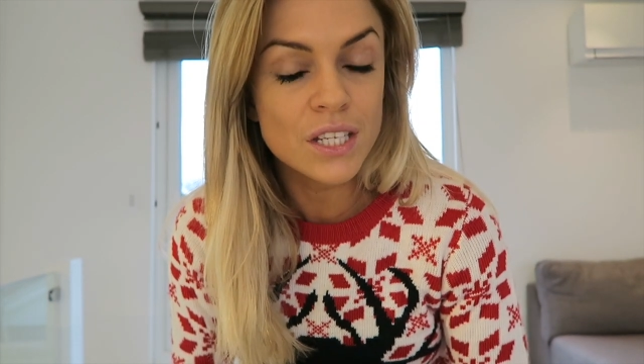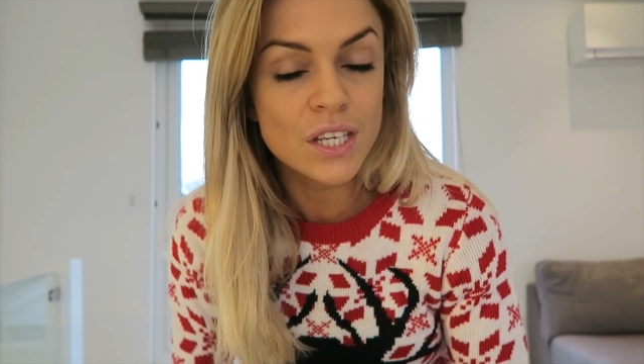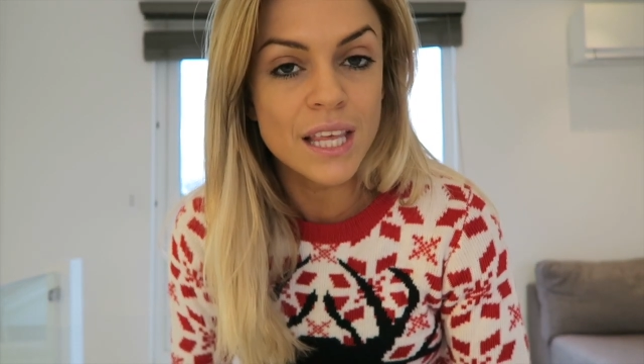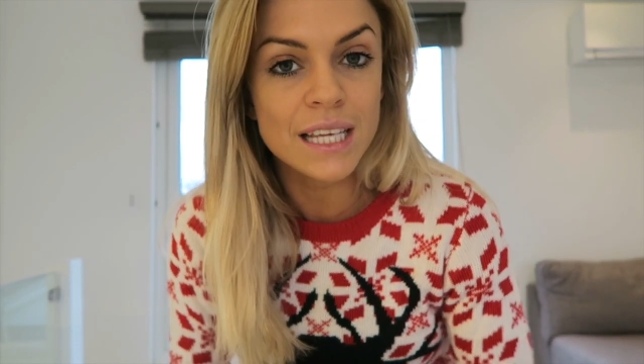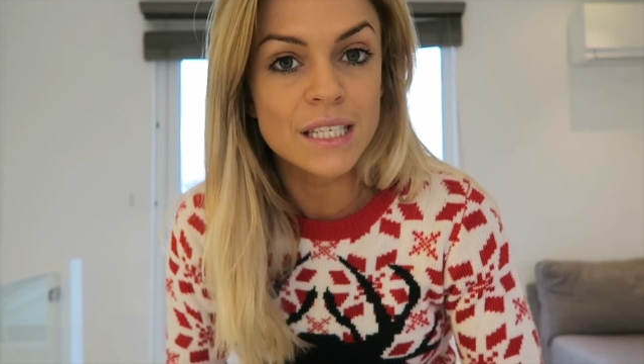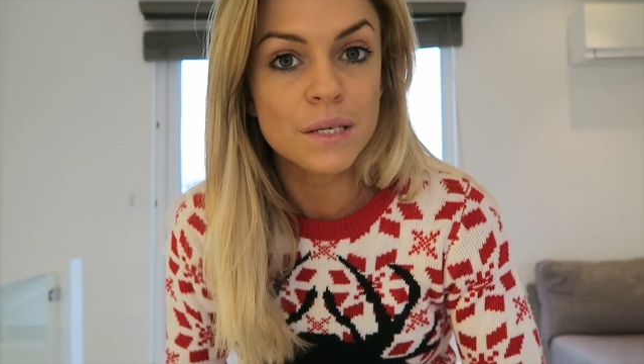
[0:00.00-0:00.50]
so
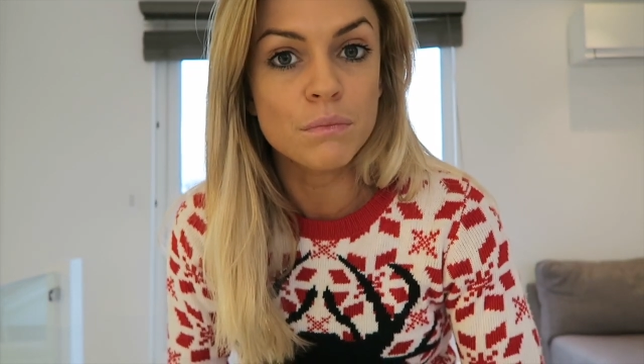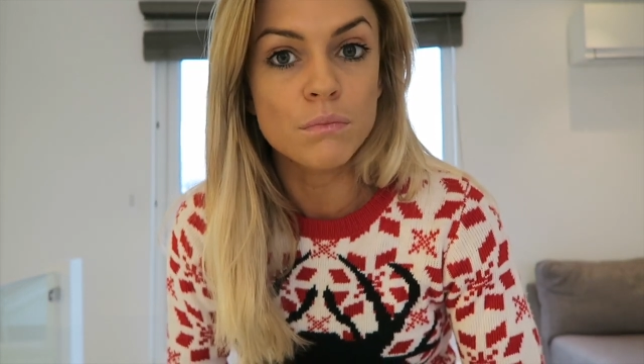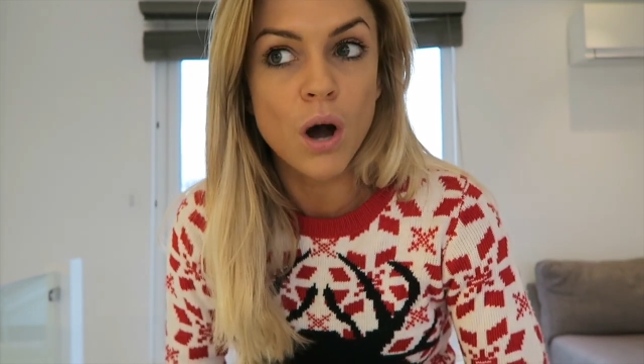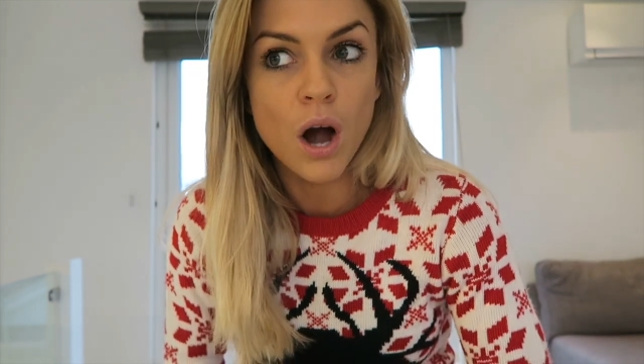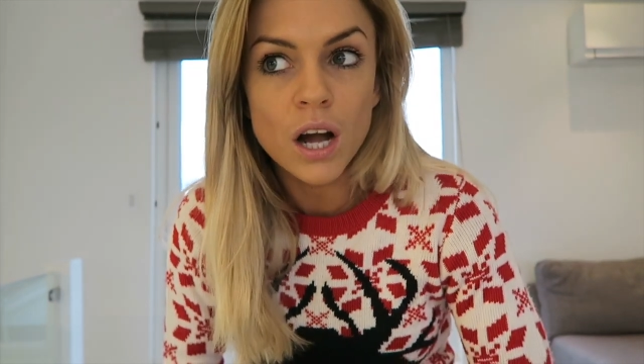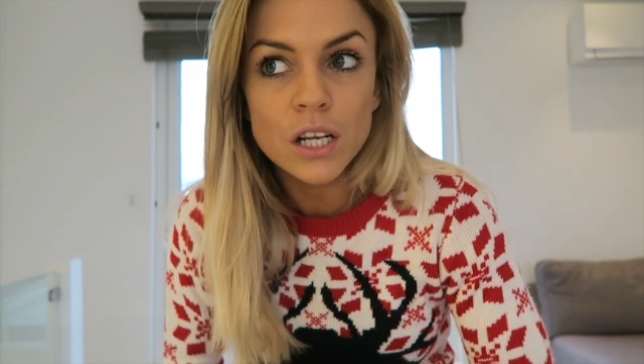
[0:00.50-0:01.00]
that's in
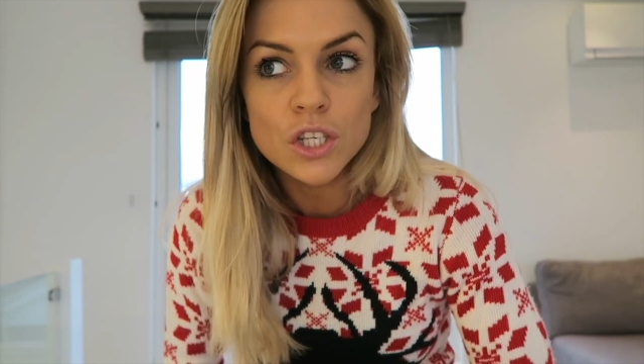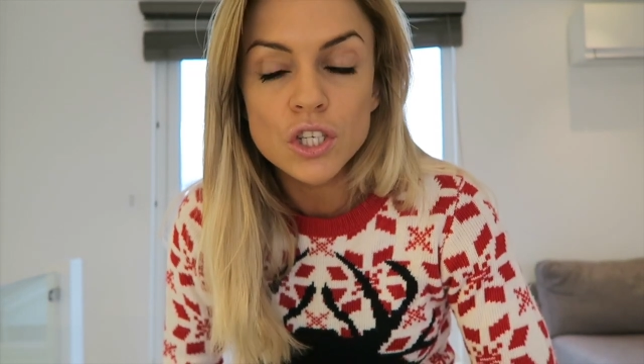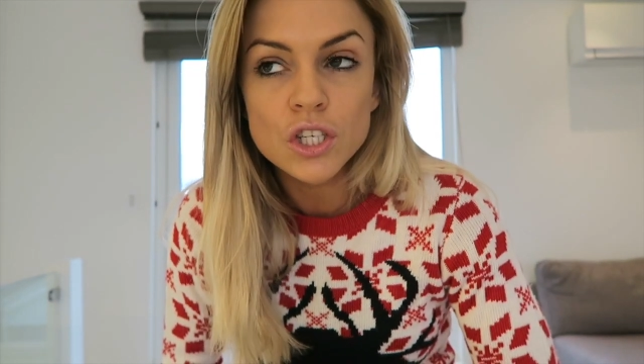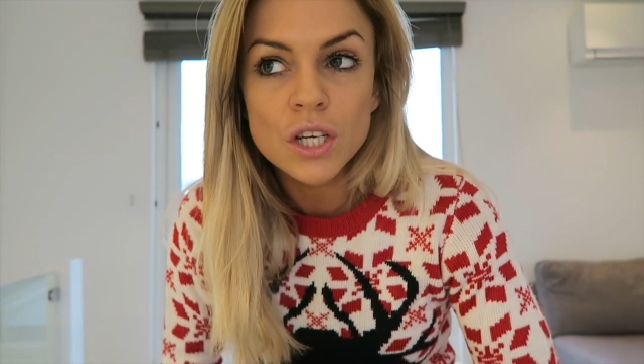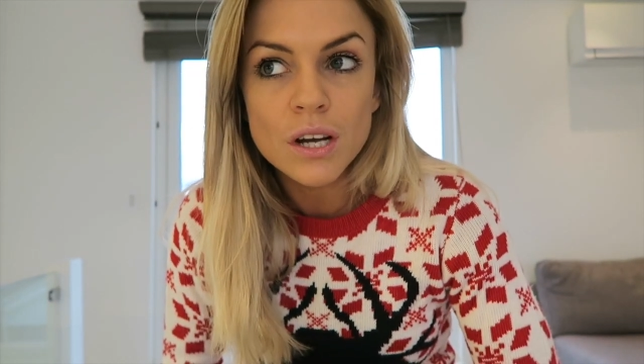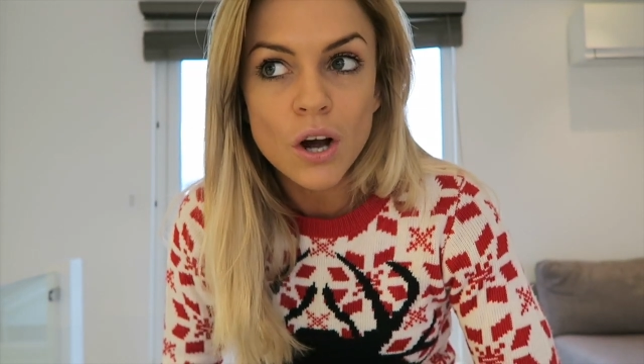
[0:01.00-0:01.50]

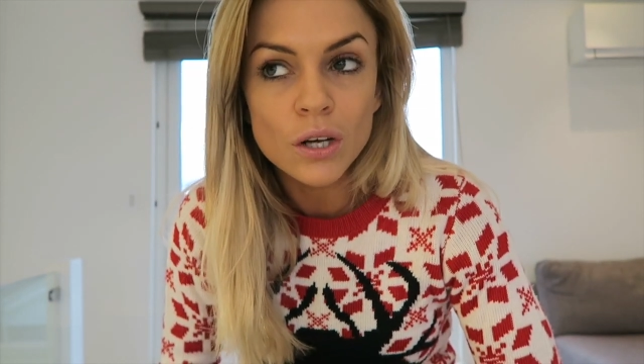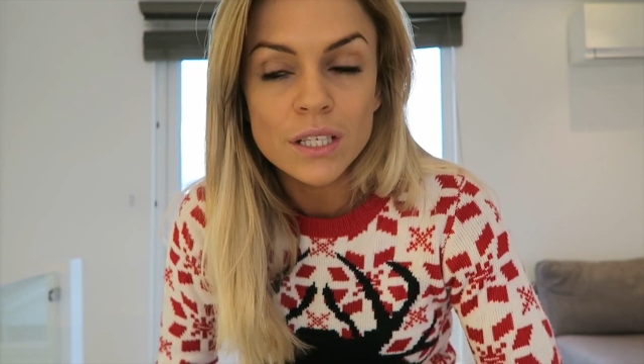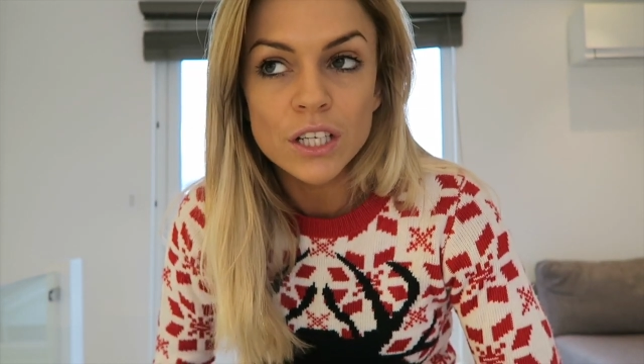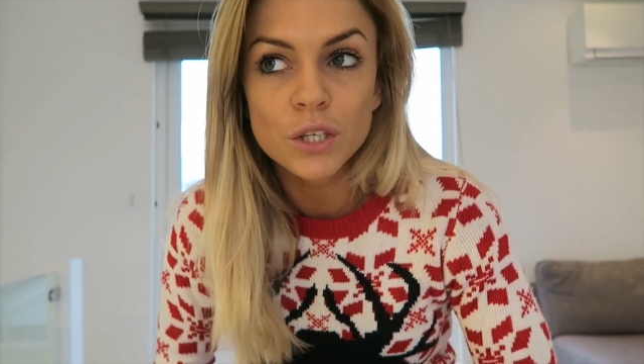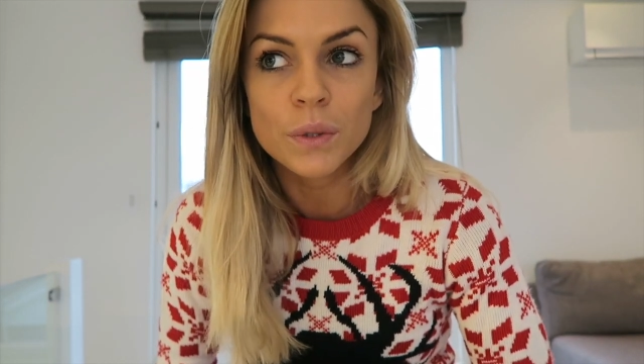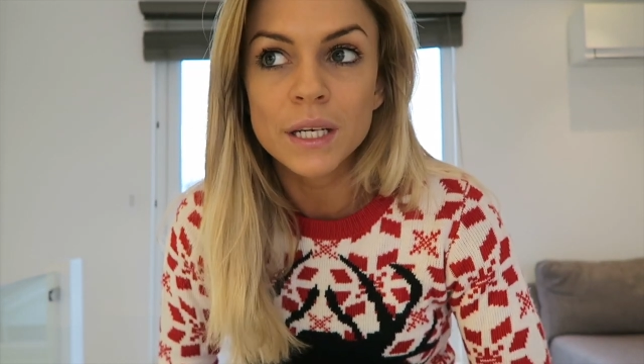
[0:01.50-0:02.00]
March. Can't
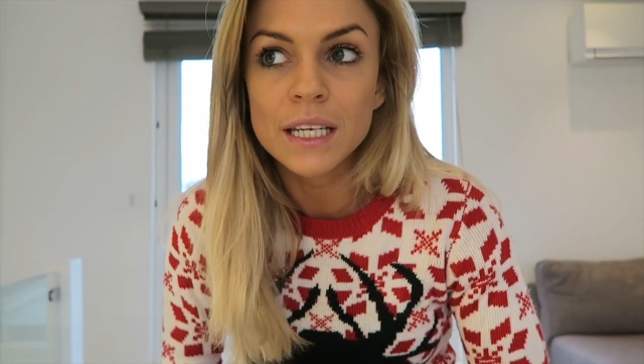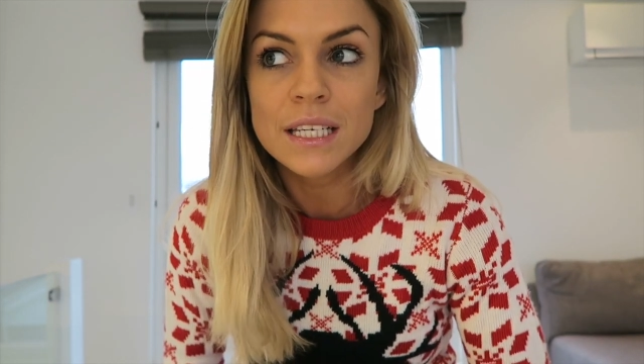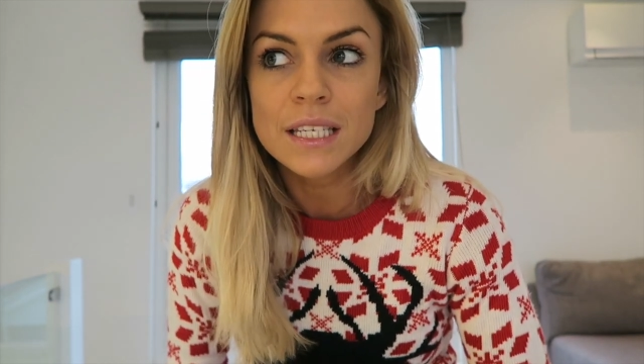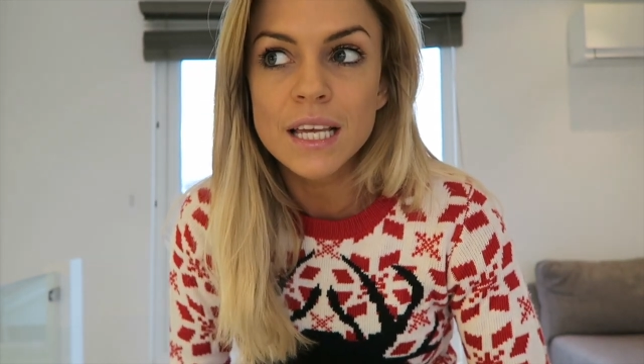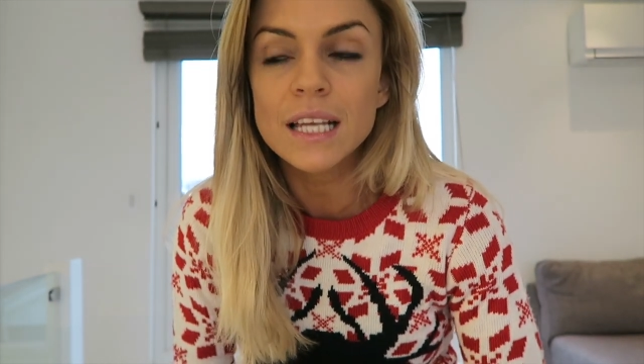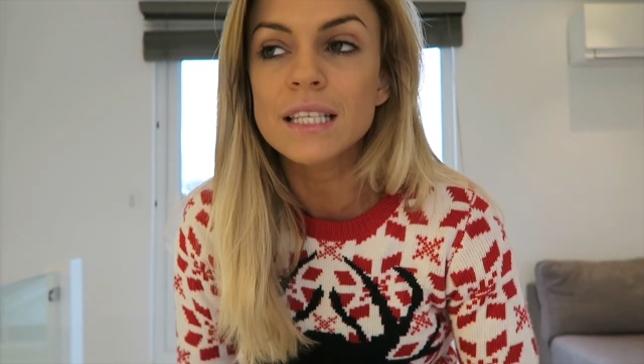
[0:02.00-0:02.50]
tell you what it
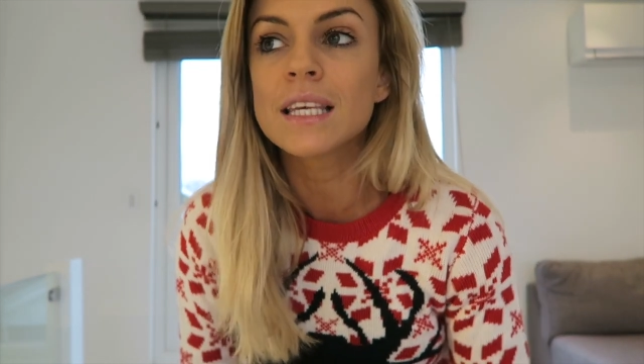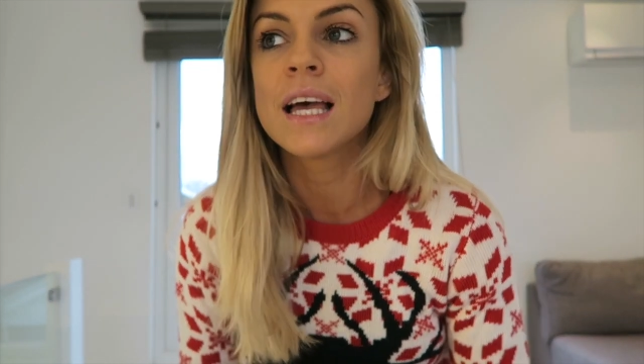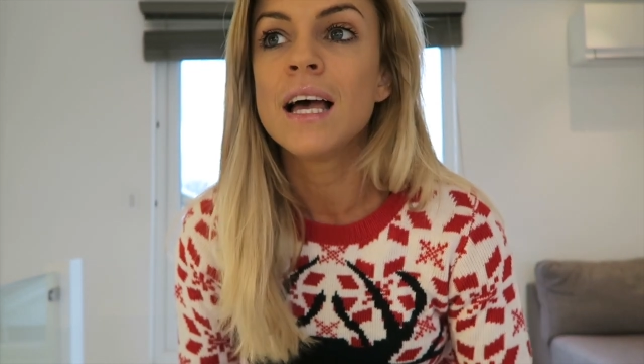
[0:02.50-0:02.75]
is yet.